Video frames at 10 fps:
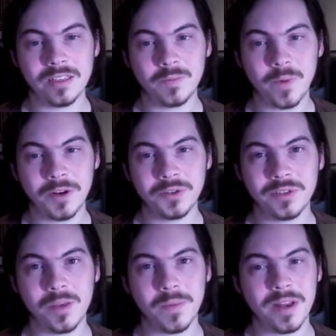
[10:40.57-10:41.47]
special
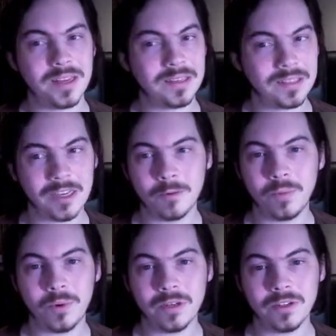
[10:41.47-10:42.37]
summon at some
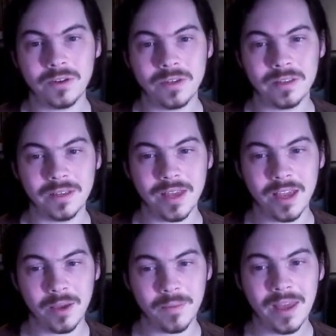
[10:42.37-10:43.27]
point during the
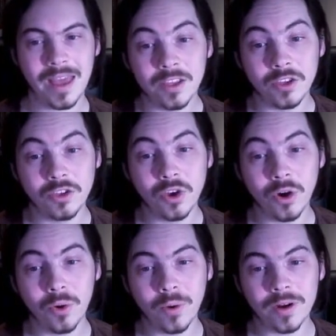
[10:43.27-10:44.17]
game.
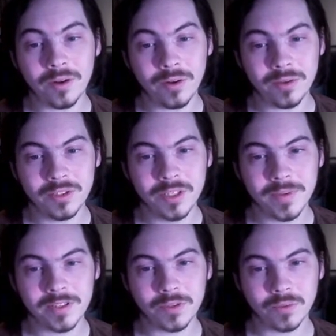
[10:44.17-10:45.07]
Yo, an
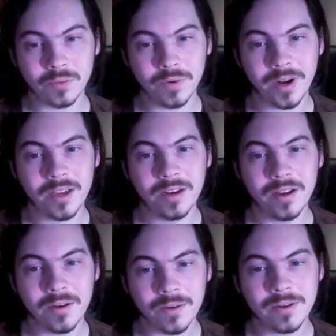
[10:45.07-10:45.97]
Ultimate
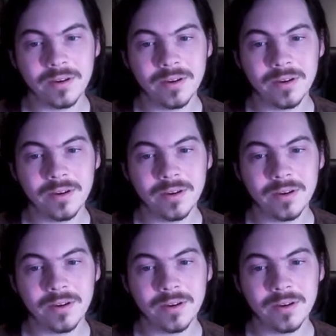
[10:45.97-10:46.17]
Tyranno?